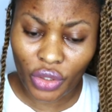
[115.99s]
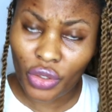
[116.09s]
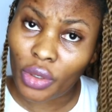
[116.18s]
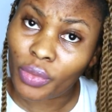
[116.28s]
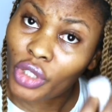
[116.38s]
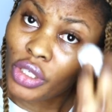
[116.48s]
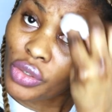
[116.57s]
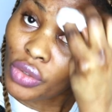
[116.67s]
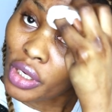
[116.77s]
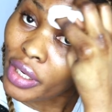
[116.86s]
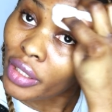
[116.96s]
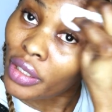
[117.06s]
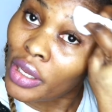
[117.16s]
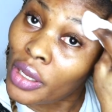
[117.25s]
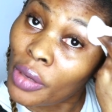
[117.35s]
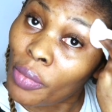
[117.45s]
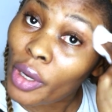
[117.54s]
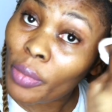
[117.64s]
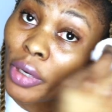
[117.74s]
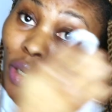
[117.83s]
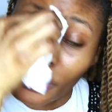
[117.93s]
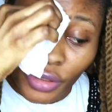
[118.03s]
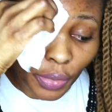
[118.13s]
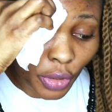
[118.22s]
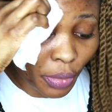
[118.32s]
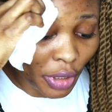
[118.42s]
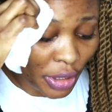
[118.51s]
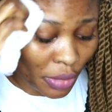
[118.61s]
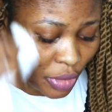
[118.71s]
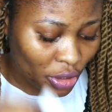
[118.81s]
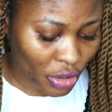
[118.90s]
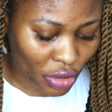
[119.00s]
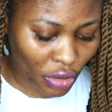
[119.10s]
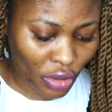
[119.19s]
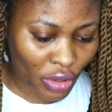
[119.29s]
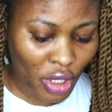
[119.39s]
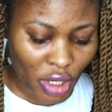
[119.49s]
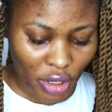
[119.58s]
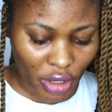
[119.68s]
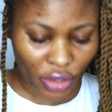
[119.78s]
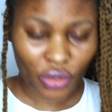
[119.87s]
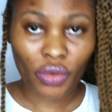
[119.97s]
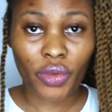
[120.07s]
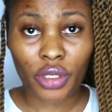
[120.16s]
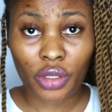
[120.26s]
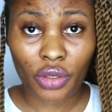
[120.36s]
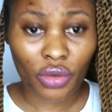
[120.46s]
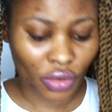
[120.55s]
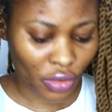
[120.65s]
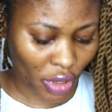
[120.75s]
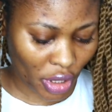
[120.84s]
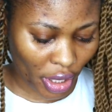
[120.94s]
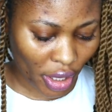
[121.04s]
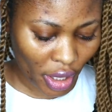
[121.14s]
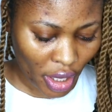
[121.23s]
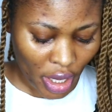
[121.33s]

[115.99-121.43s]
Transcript: So I'm trying to clean my brows properly and make sure there's no residue there.